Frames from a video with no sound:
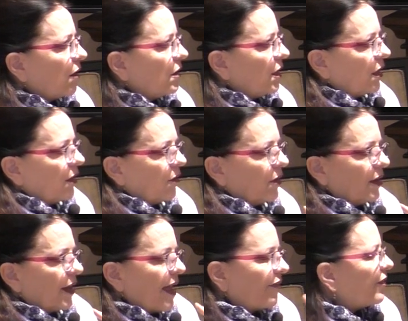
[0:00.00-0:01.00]
you know, an
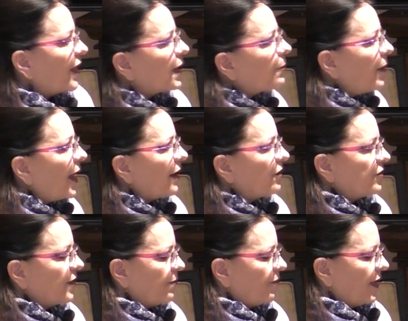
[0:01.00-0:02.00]
athletic bag or
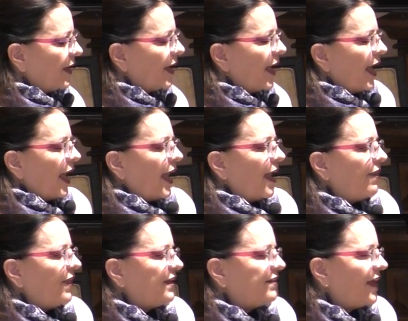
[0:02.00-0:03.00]
something. And
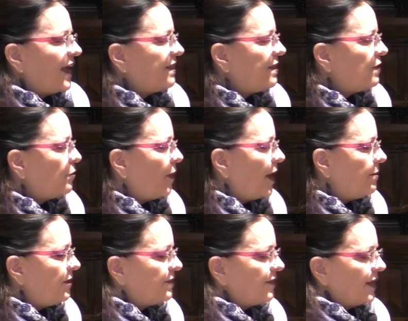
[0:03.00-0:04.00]
they take these
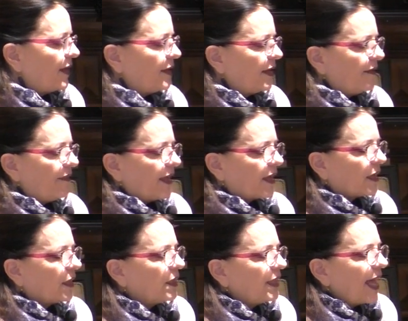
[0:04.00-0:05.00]
babies in and they
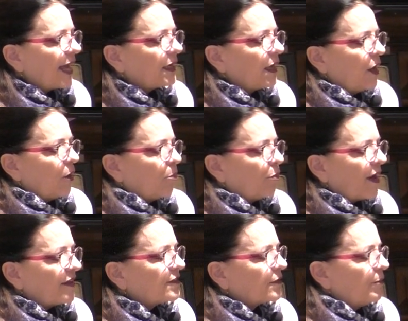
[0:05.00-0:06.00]
collect
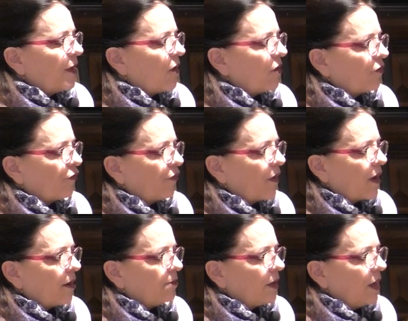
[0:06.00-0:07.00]
breast milk
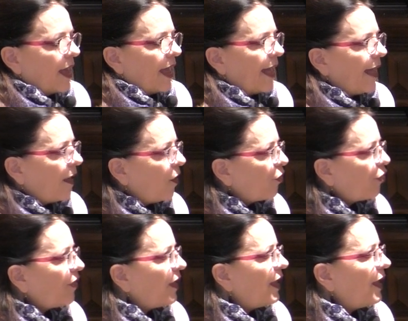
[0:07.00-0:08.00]
from
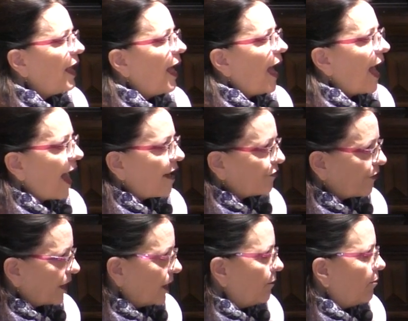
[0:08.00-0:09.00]
healthy
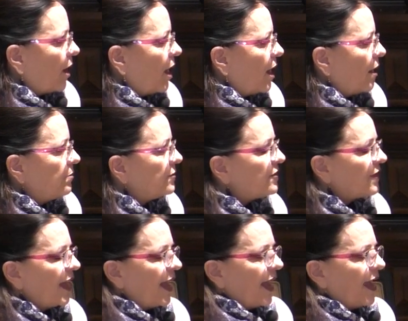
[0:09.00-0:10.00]
African moms,
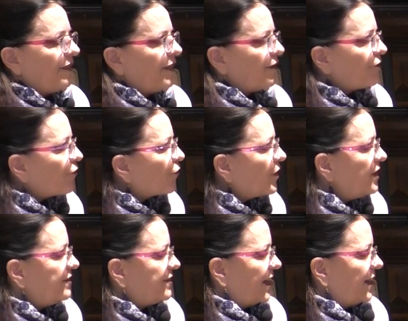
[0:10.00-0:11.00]
and they
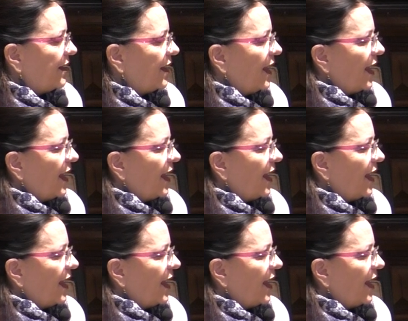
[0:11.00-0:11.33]
freeze it,